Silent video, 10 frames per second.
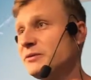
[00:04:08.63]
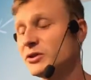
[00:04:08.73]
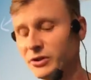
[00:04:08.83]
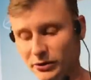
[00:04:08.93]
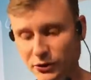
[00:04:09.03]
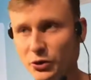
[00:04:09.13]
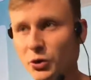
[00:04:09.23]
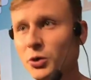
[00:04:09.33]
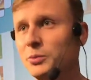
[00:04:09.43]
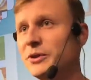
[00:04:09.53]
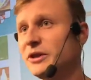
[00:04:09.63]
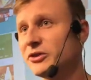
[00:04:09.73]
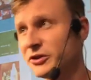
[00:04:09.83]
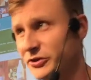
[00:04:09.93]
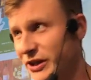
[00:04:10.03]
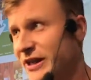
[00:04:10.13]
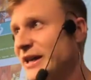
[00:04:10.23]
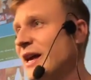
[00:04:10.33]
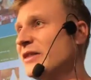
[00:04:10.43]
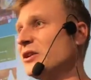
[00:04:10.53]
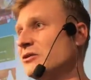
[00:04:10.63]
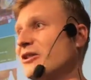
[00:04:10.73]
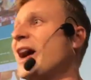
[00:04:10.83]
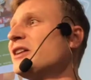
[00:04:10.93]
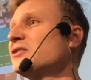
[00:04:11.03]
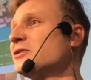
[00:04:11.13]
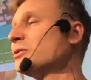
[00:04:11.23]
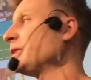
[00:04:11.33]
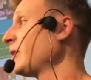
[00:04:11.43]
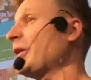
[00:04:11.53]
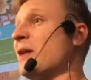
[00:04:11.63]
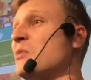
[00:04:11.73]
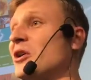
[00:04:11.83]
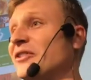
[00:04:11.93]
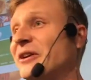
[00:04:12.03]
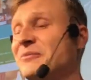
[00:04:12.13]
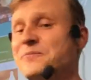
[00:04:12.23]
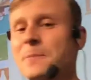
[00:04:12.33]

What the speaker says: So they go to Coop, they turn to ICA, they go for AGFO, now they have Mathem.